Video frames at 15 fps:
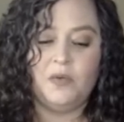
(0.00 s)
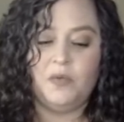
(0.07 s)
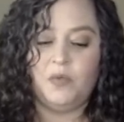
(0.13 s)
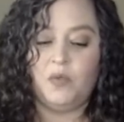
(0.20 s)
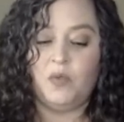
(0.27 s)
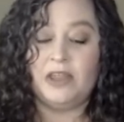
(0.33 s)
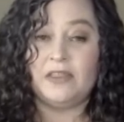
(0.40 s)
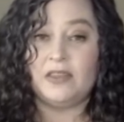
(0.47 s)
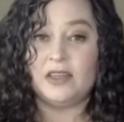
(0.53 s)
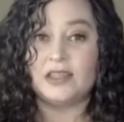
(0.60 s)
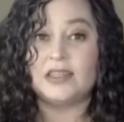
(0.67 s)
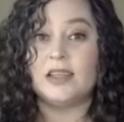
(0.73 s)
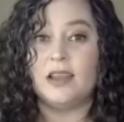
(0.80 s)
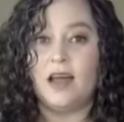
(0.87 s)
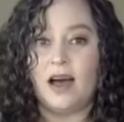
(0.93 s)
with
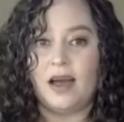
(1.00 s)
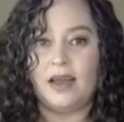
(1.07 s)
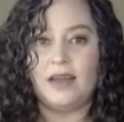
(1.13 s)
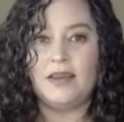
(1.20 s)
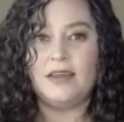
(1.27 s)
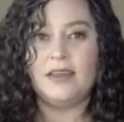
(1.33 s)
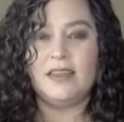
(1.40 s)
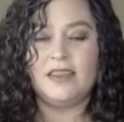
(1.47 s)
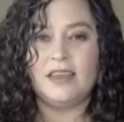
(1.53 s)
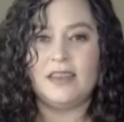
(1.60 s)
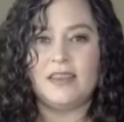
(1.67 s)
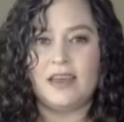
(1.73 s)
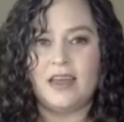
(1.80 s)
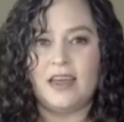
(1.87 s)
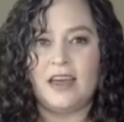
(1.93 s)
this line that
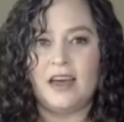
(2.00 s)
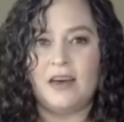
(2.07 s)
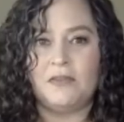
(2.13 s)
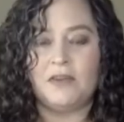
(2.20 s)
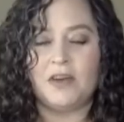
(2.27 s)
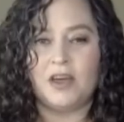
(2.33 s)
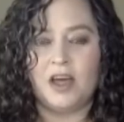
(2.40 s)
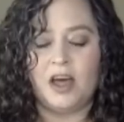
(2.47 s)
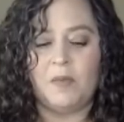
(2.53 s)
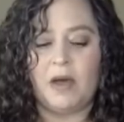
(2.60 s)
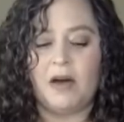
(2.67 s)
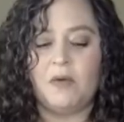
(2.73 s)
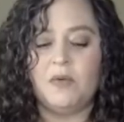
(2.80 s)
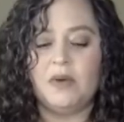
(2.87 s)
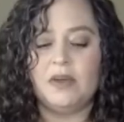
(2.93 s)
they have come
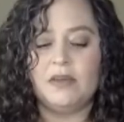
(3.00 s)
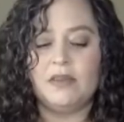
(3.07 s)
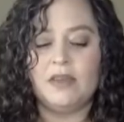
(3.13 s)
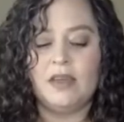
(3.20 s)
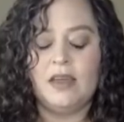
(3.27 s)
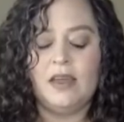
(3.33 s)
out with.